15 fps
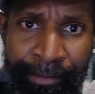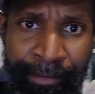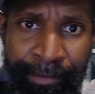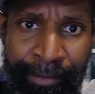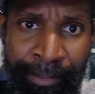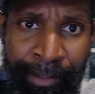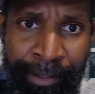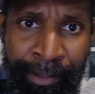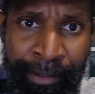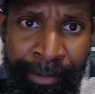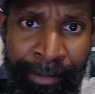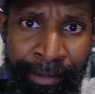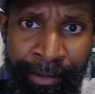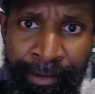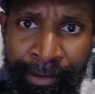
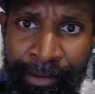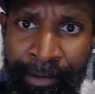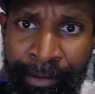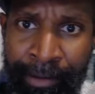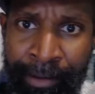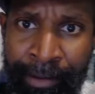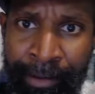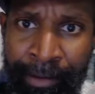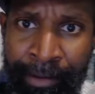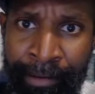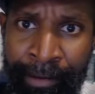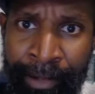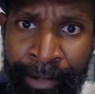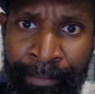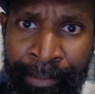Okay,
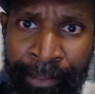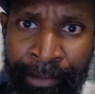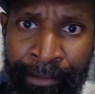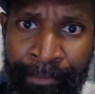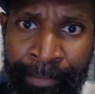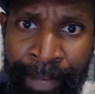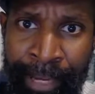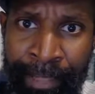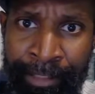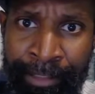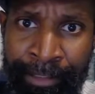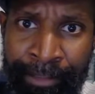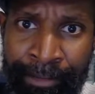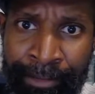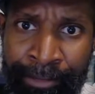and now I'm going to go back
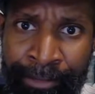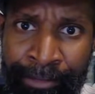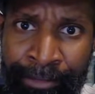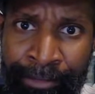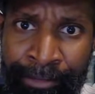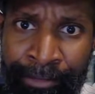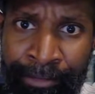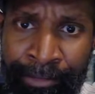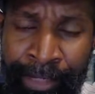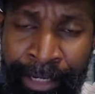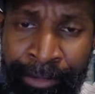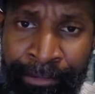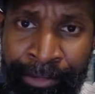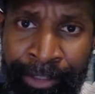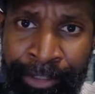to my
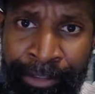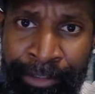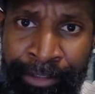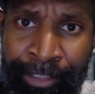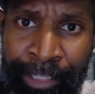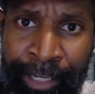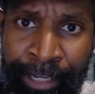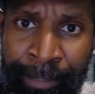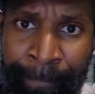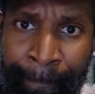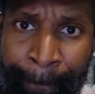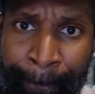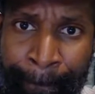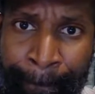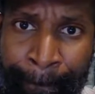original
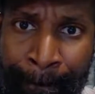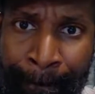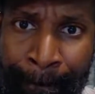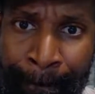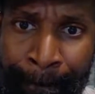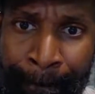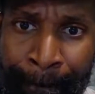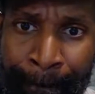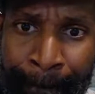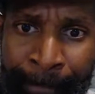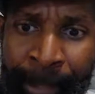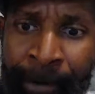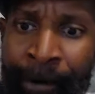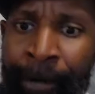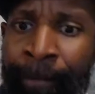tab.
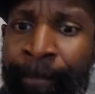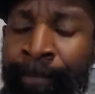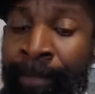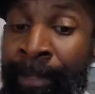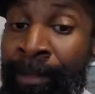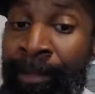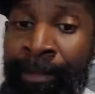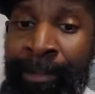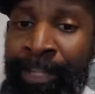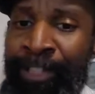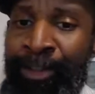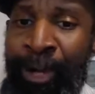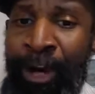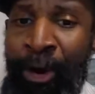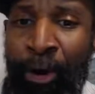All right. Okay,
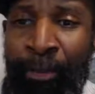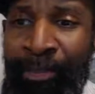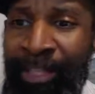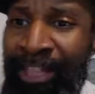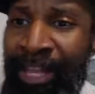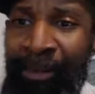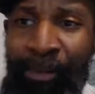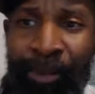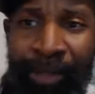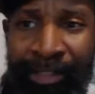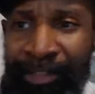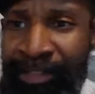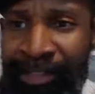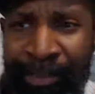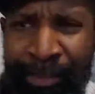so I hope that
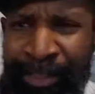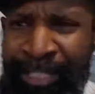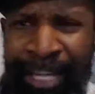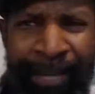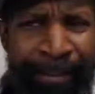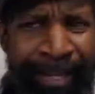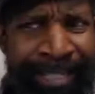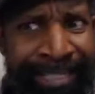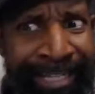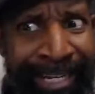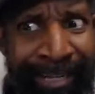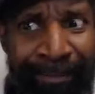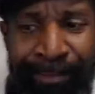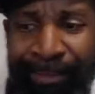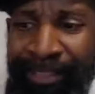worked, side by
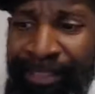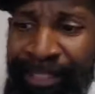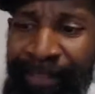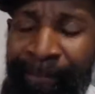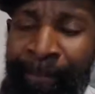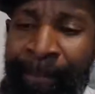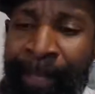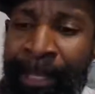side. We'll see.